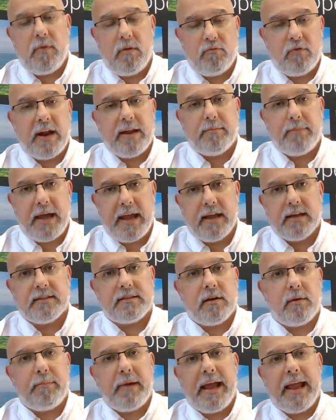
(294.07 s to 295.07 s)
rate
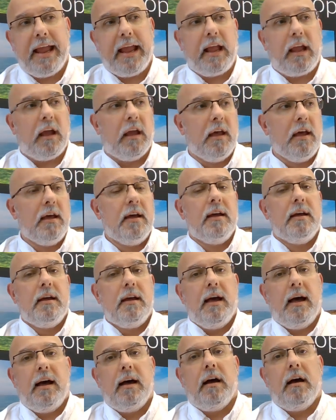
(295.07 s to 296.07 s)
payers are paying
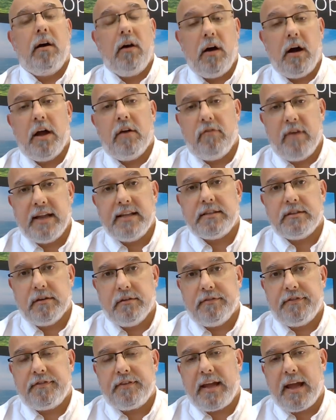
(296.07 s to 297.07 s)
a higher rate
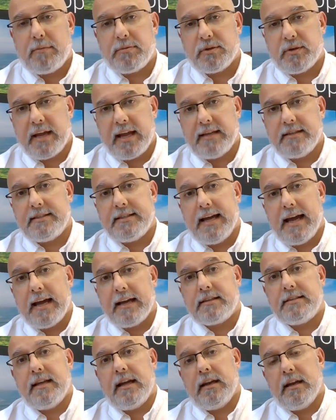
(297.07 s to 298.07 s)
of capital gains
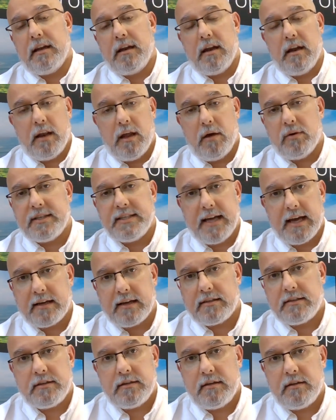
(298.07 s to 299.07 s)
tax, and lower
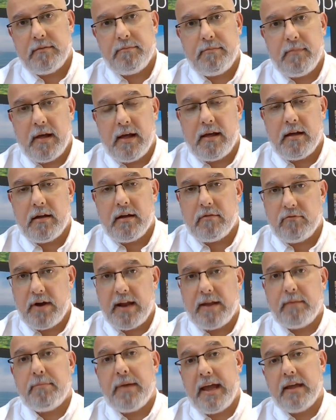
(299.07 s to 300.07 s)
tax
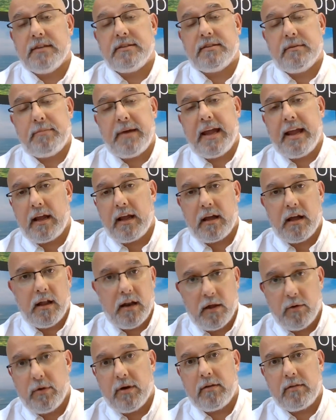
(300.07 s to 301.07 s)
ratepayers are paying a
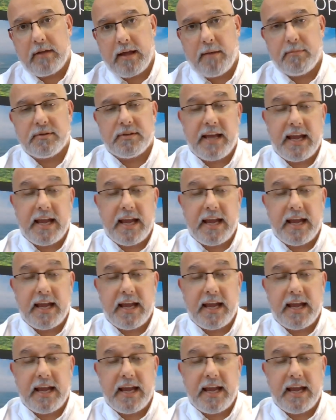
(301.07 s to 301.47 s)
lower capital